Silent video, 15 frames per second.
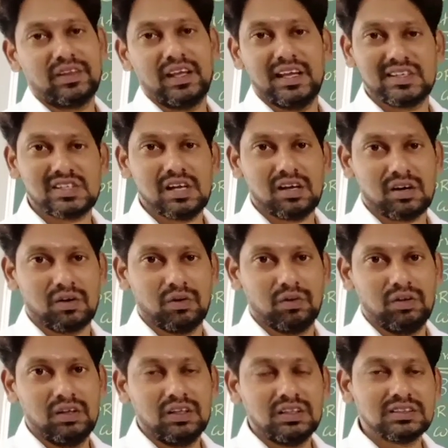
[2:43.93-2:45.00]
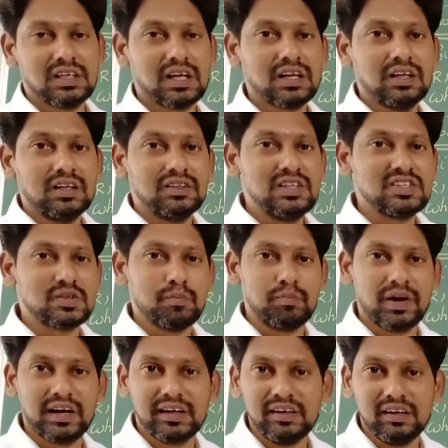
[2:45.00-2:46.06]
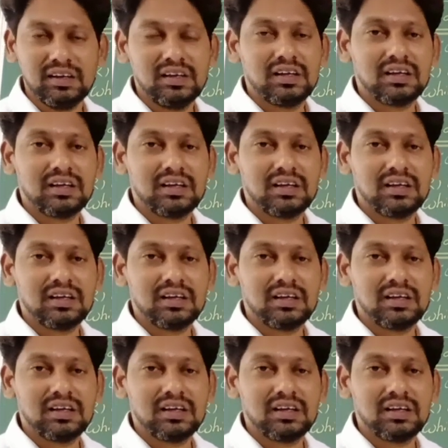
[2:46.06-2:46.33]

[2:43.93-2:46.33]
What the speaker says: Yes or no? Sir, this bread,